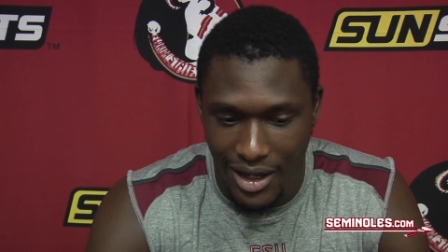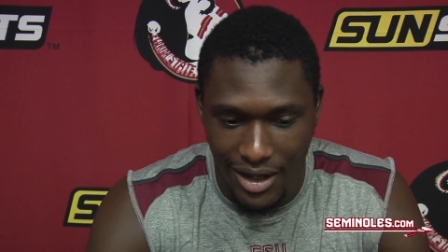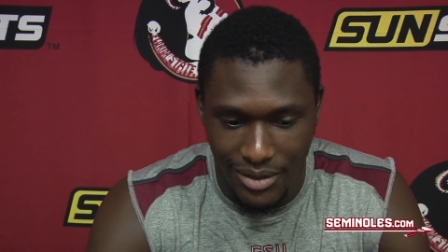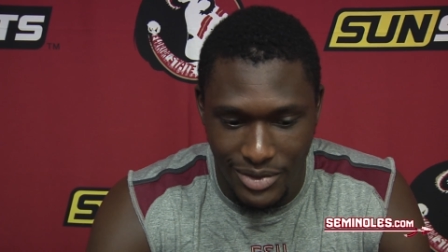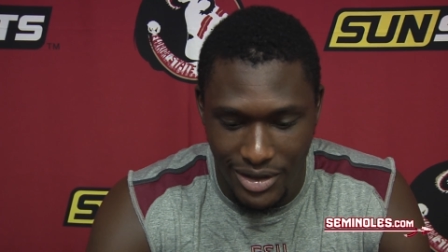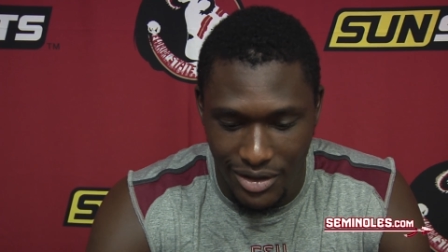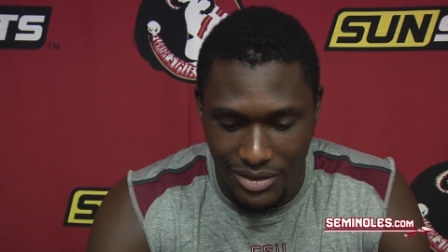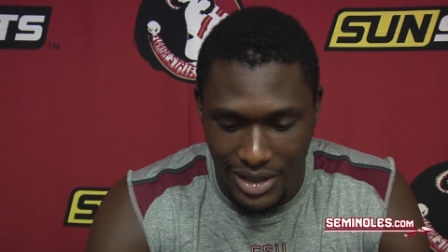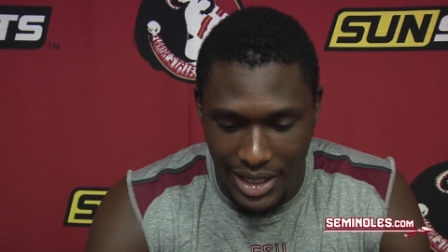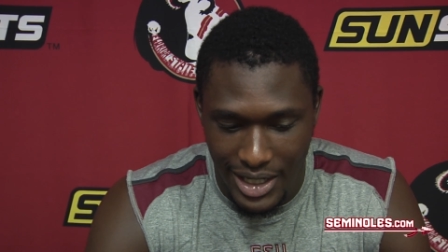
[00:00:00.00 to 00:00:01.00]
Um, you
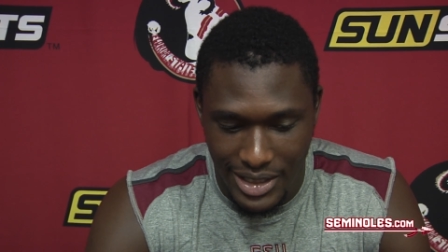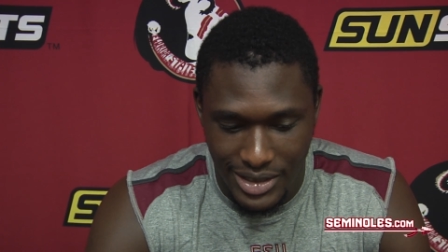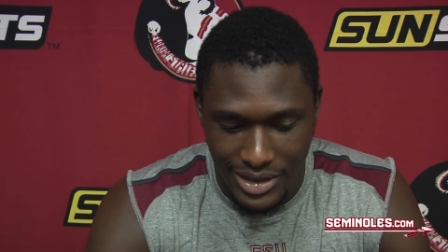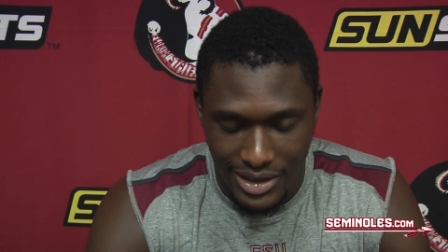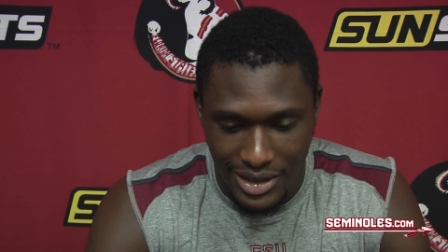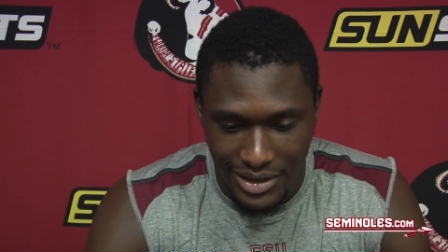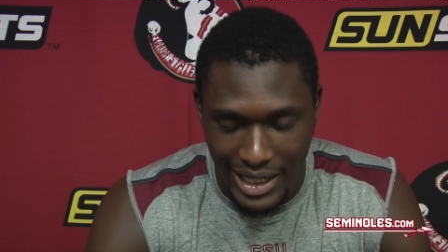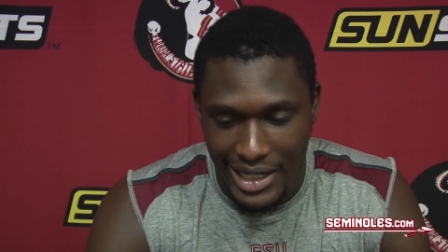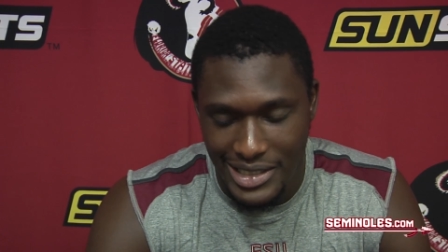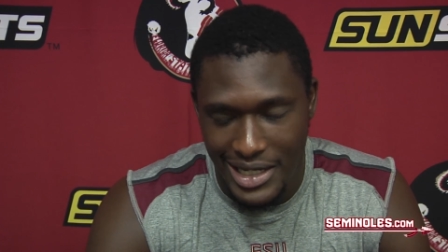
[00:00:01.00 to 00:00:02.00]
know, it's
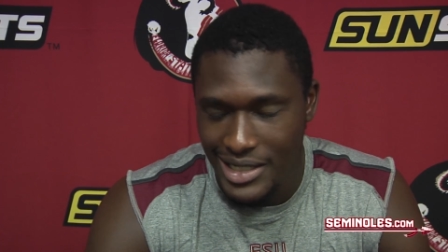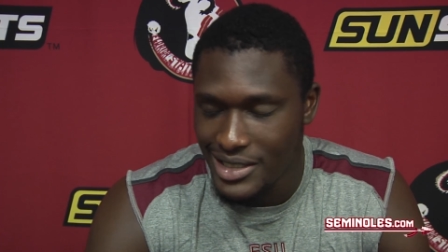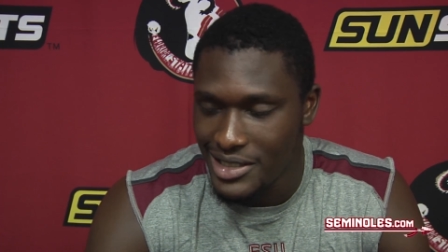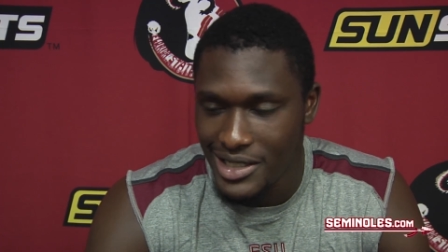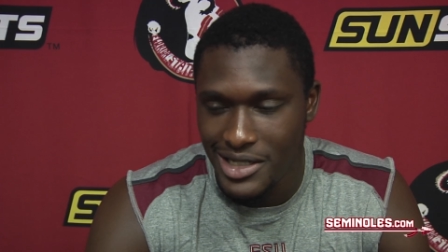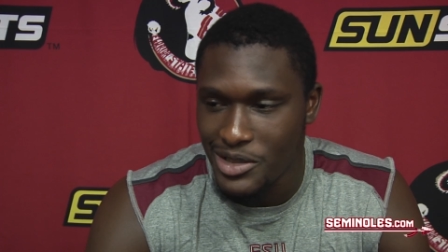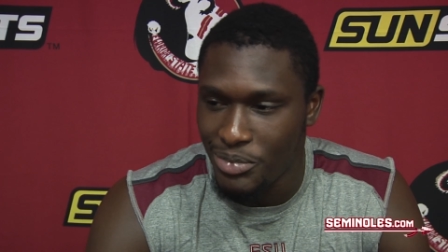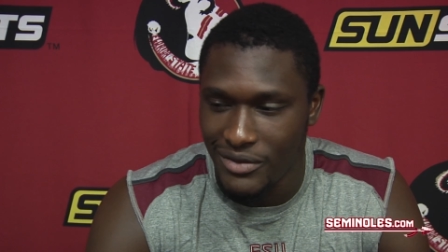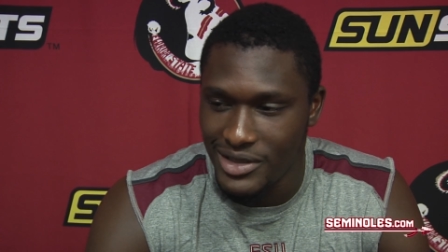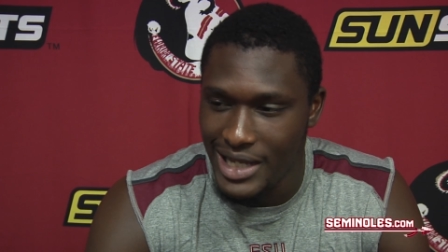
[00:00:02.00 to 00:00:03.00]
like I said, it's just it's just a
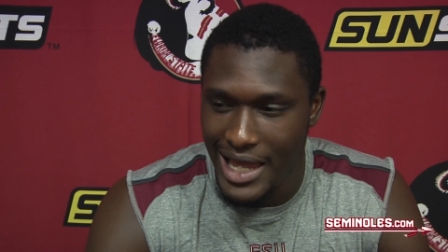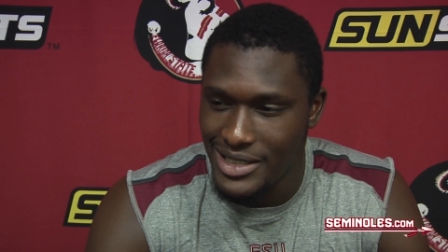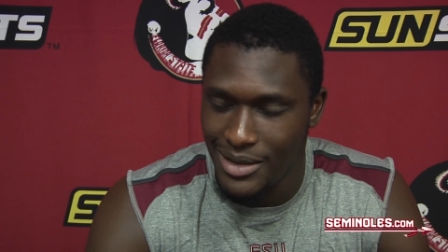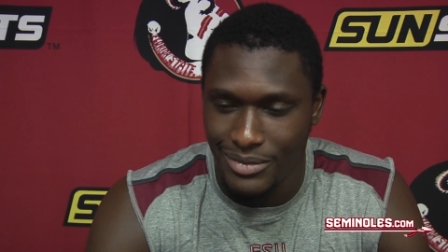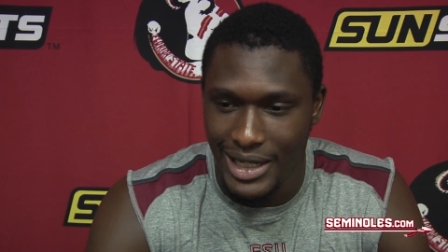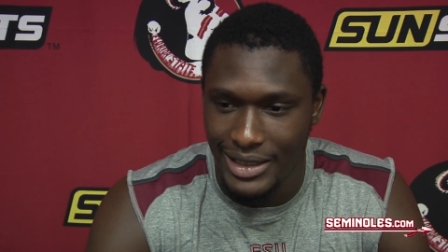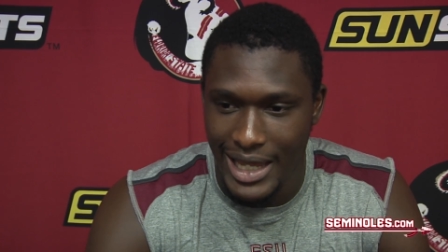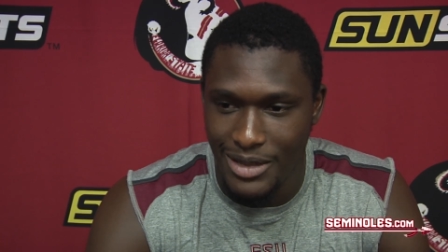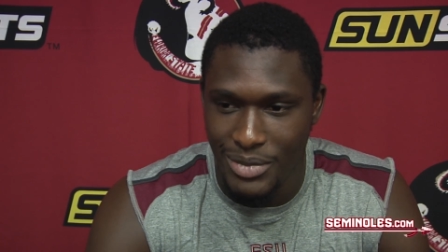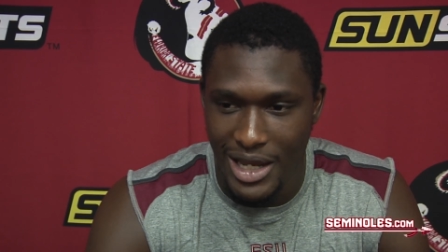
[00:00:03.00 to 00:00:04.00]
privilege to have something like
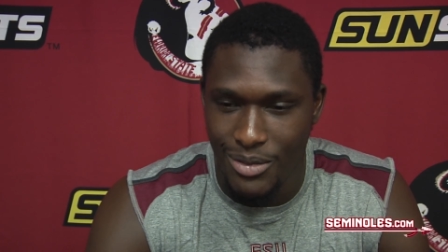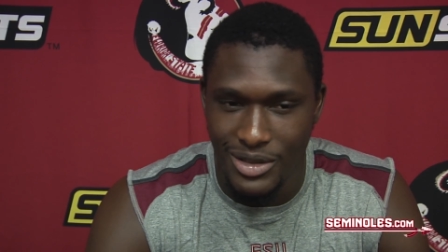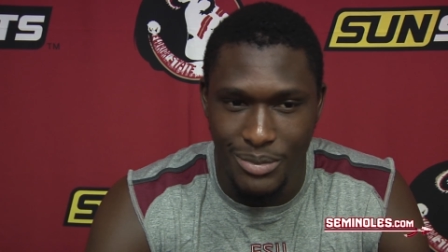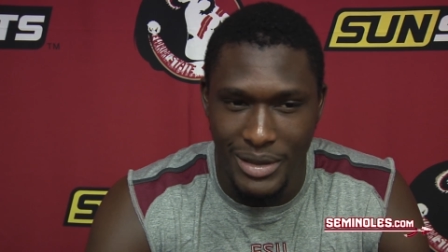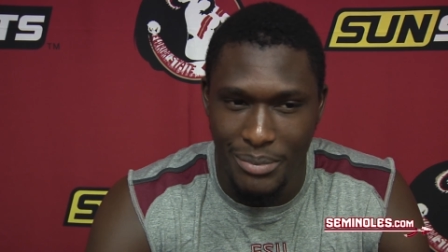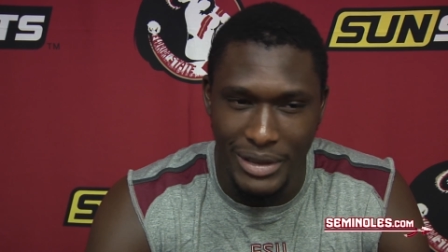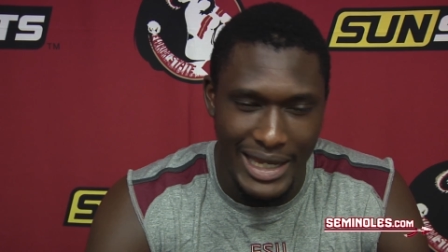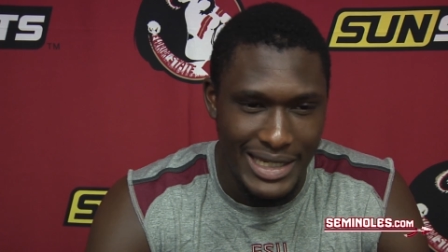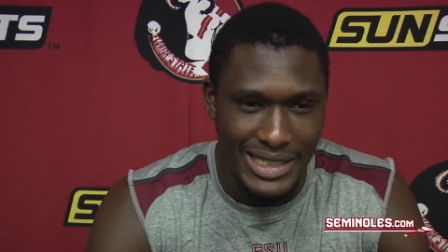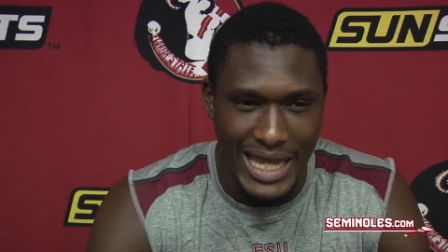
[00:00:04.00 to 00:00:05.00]
that and be able to be,
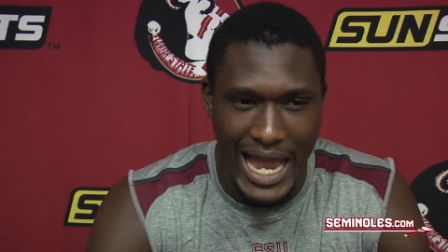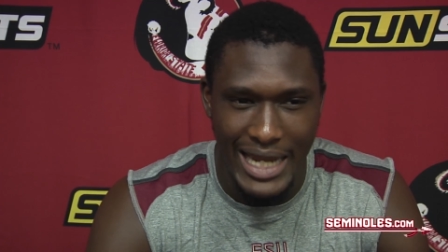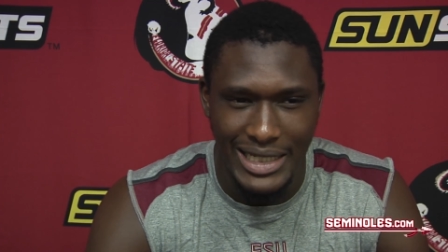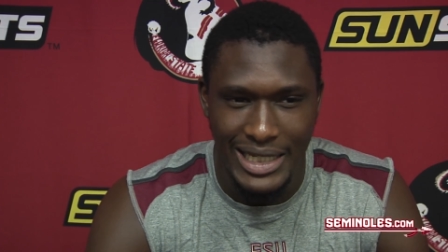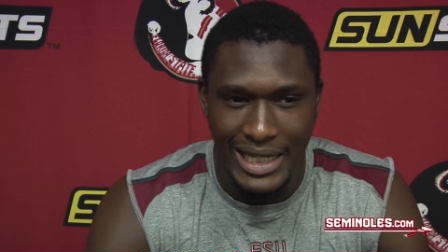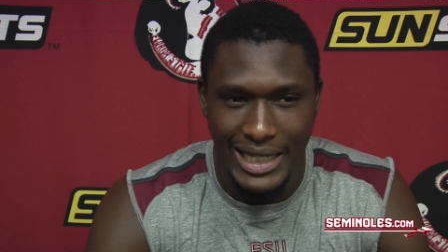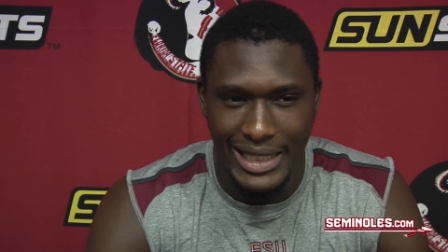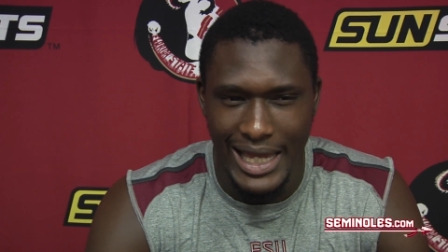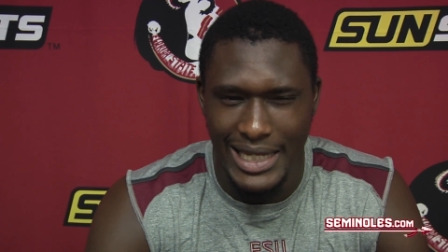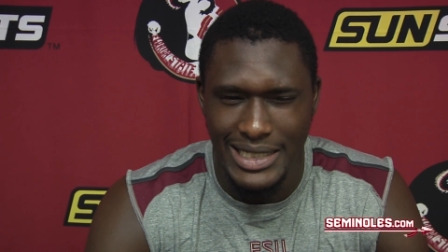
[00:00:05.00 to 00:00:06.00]
play inside and get
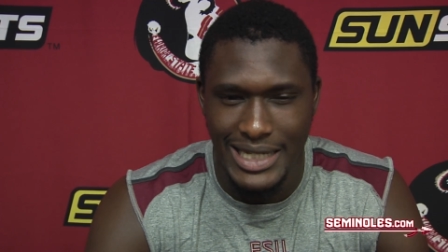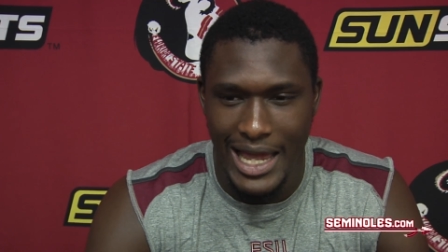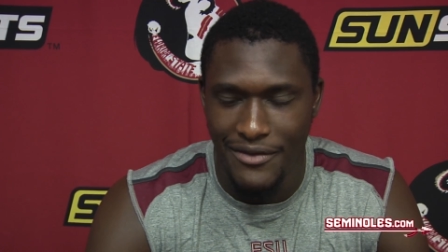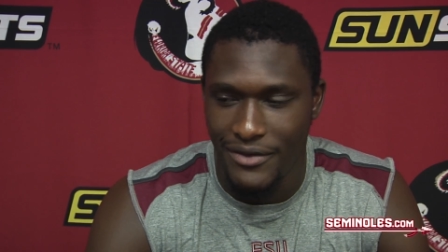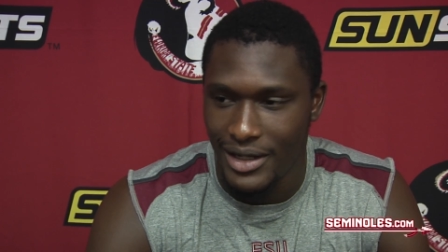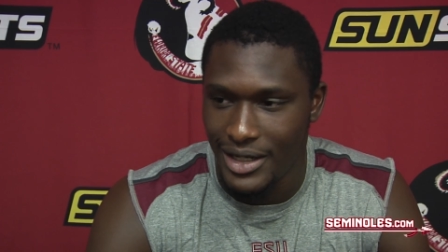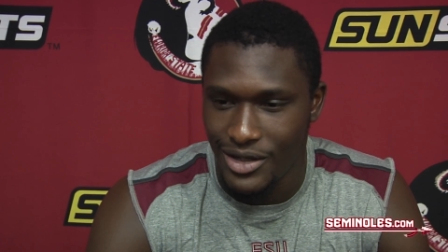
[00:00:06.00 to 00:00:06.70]
that inside feeling.